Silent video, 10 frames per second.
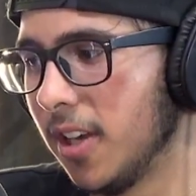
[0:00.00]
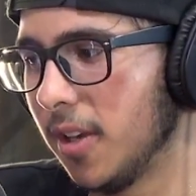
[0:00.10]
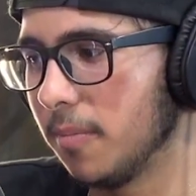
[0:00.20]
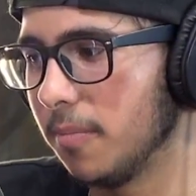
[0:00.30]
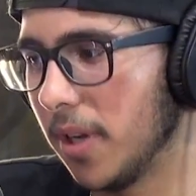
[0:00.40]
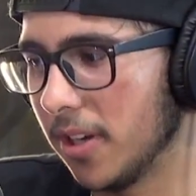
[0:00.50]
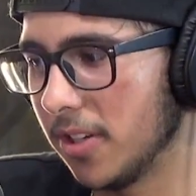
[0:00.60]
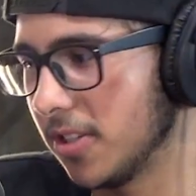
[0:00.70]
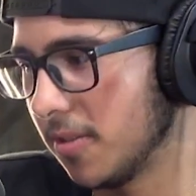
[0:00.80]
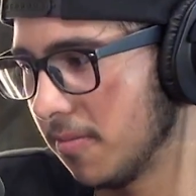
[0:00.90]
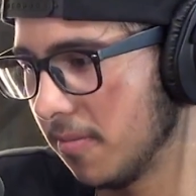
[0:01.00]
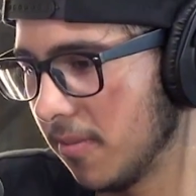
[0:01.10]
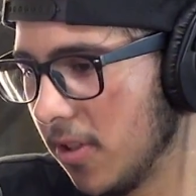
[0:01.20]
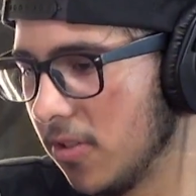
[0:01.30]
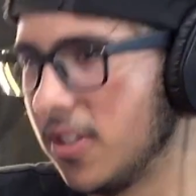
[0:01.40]
but just
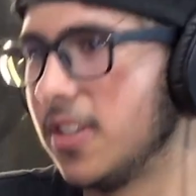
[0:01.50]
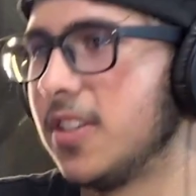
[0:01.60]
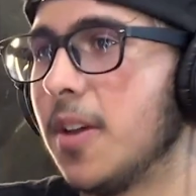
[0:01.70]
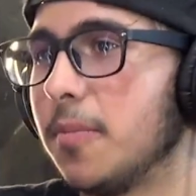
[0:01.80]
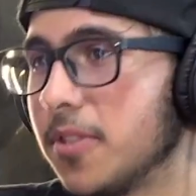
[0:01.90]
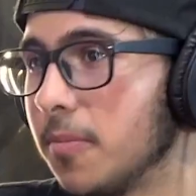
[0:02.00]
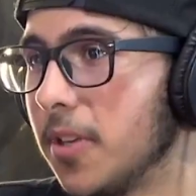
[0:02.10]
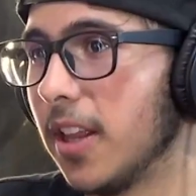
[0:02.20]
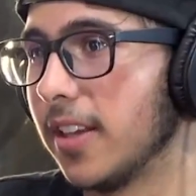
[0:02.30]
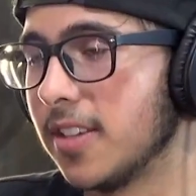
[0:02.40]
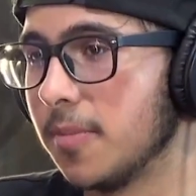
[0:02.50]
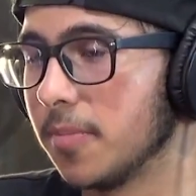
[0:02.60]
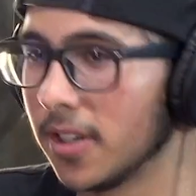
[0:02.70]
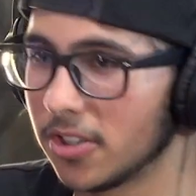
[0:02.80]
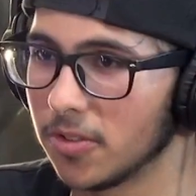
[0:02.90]
you see somebody like CM
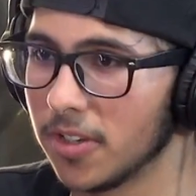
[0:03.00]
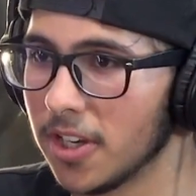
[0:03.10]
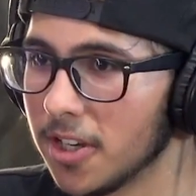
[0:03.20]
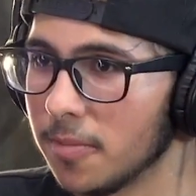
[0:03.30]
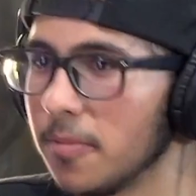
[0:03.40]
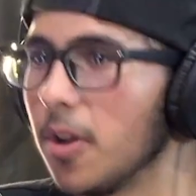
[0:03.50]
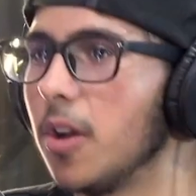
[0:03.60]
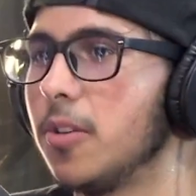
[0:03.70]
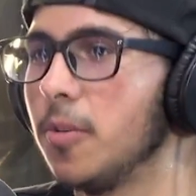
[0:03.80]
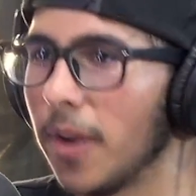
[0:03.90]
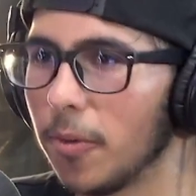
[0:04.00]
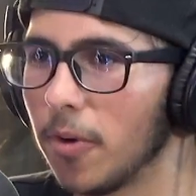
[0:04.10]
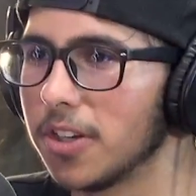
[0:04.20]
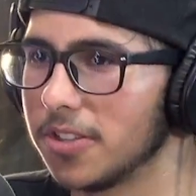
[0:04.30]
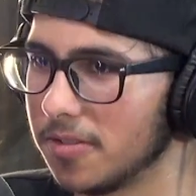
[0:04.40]
Punk showing up. You might
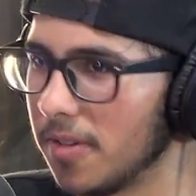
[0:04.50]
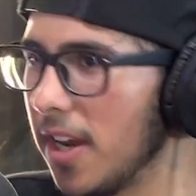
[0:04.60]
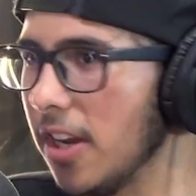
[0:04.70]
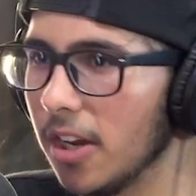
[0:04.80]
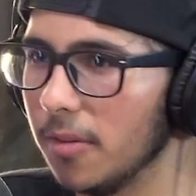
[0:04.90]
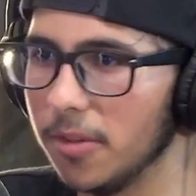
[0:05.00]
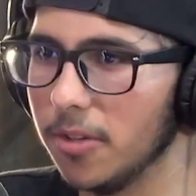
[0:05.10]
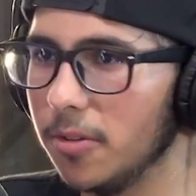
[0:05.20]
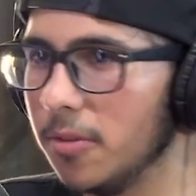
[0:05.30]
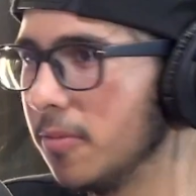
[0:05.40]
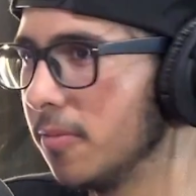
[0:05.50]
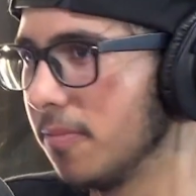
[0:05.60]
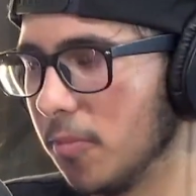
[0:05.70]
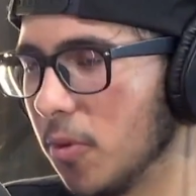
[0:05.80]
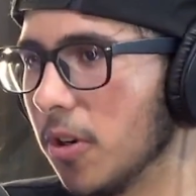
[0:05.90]
watch AEW
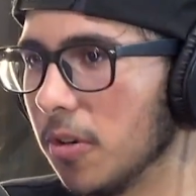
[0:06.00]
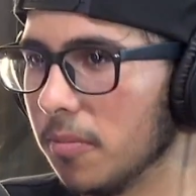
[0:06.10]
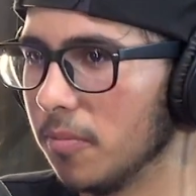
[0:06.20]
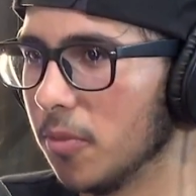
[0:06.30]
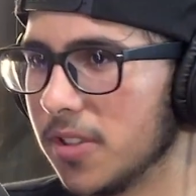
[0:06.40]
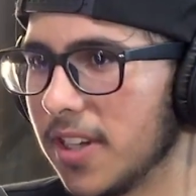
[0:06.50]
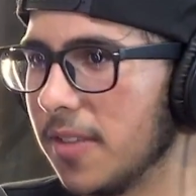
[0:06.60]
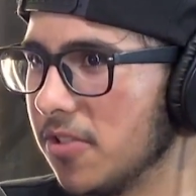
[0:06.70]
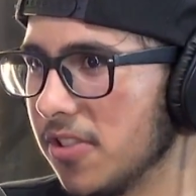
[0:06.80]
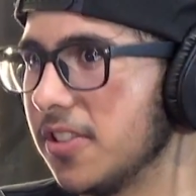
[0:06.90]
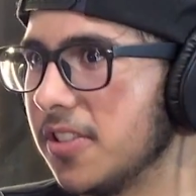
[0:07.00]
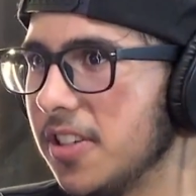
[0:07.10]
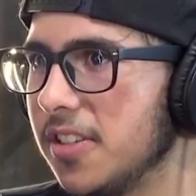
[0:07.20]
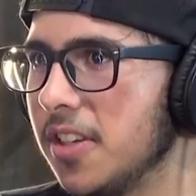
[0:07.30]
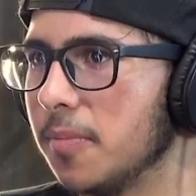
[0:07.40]
more times just to see
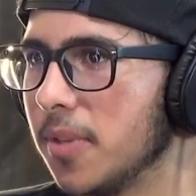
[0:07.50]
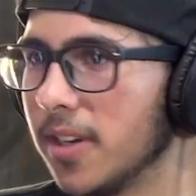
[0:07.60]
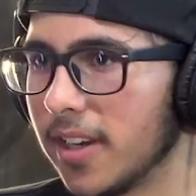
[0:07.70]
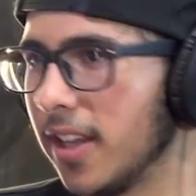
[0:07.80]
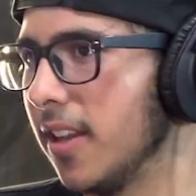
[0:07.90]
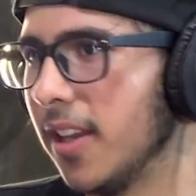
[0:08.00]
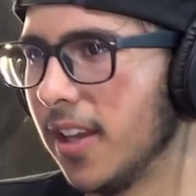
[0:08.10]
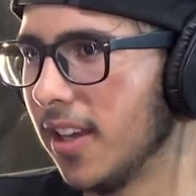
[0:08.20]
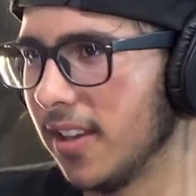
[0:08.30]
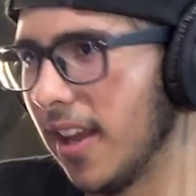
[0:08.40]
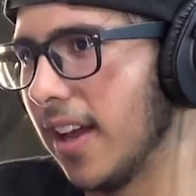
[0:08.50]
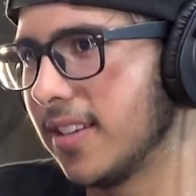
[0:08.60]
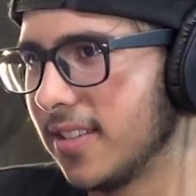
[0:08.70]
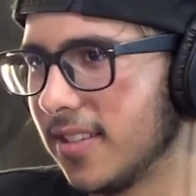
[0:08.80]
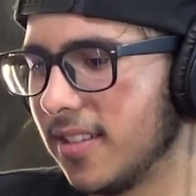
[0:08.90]
CM Punk, and
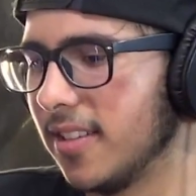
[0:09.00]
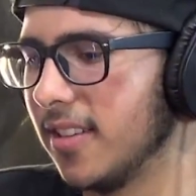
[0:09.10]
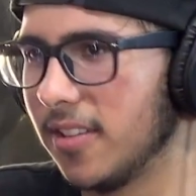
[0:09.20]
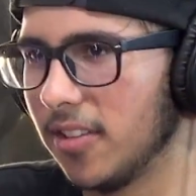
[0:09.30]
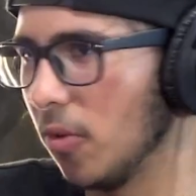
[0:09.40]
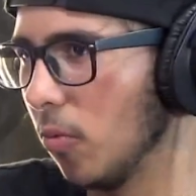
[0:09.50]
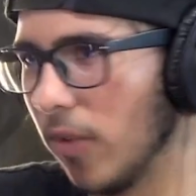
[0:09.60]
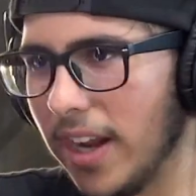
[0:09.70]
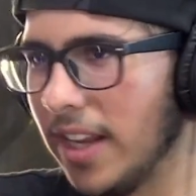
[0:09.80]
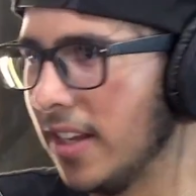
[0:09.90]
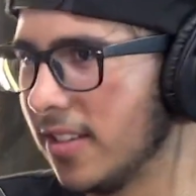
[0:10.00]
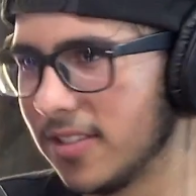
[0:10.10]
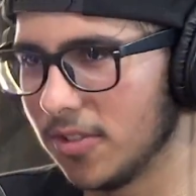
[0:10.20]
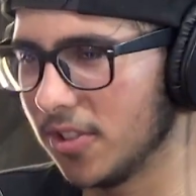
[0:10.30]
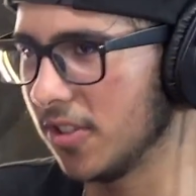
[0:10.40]
that's the ratings
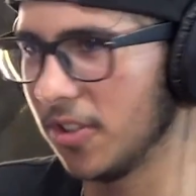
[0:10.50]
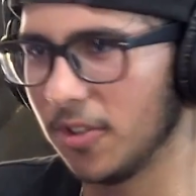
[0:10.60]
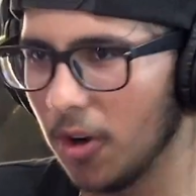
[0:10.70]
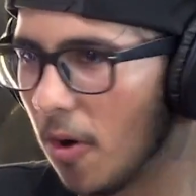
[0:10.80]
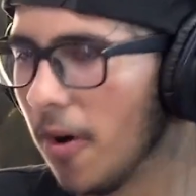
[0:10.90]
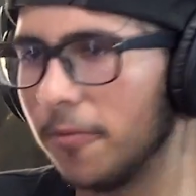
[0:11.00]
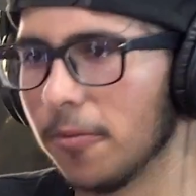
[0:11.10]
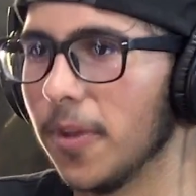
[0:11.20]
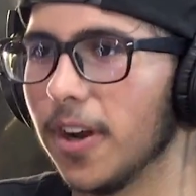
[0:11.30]
just go up from there.